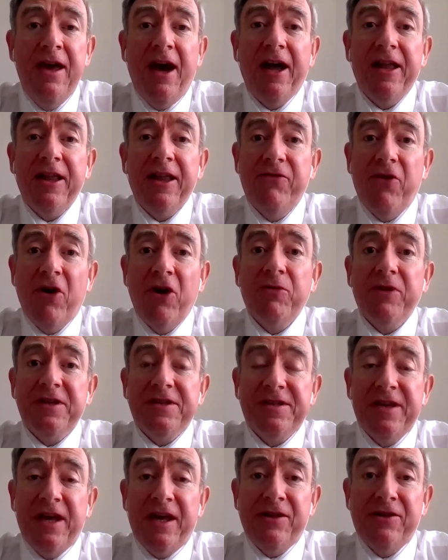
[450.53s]
And I've always
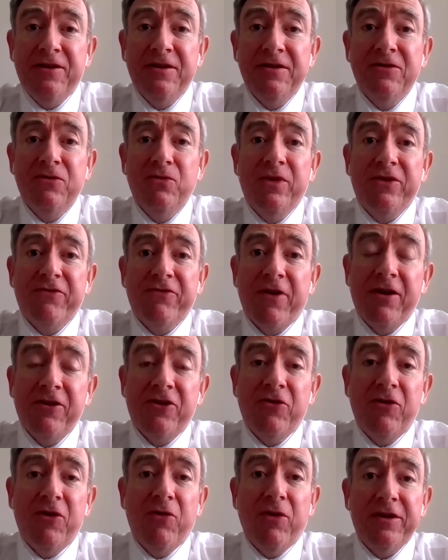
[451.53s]
said with regard
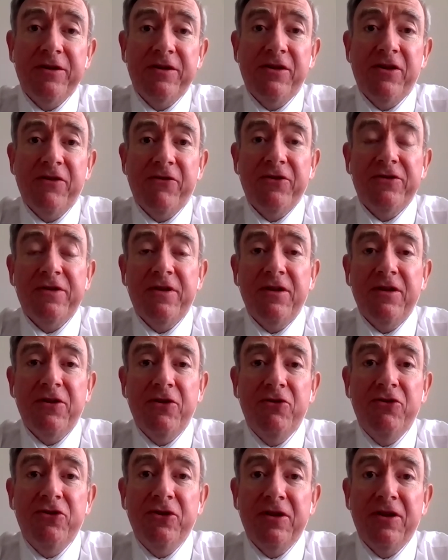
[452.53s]
to equality, diversity,
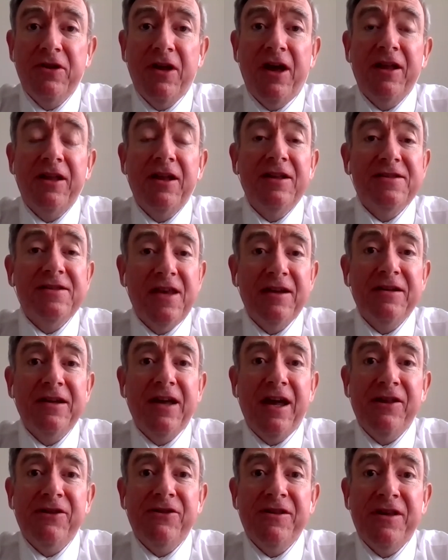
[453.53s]
inclusion, and I'd say it
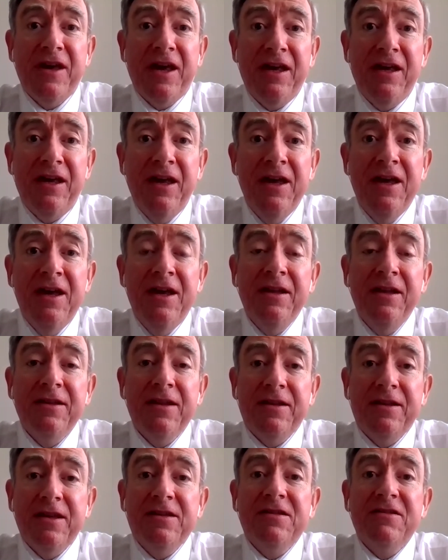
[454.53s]
again today,
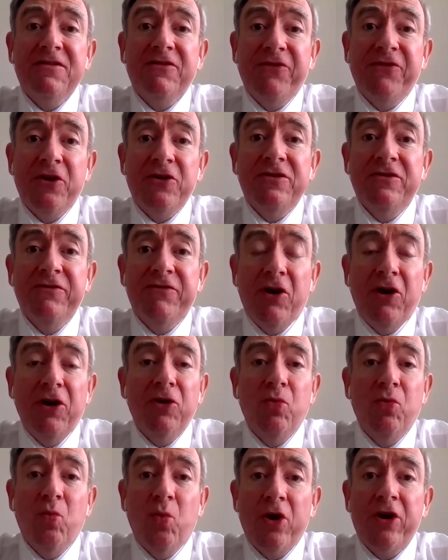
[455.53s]
that this is first of all
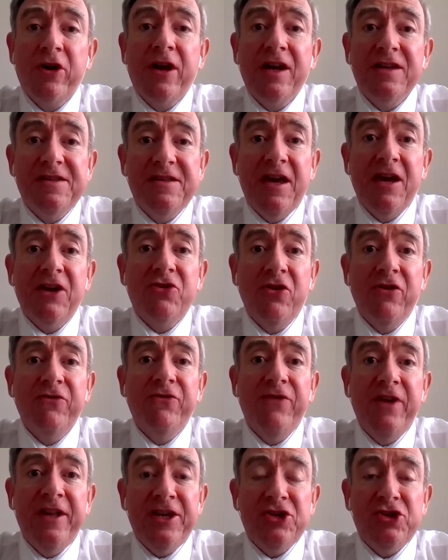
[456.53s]
work as yet
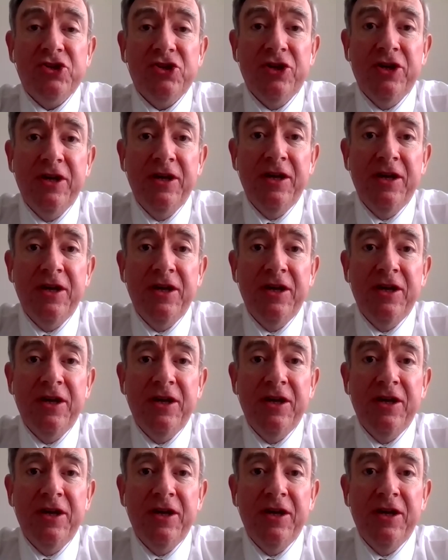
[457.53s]
unfinished.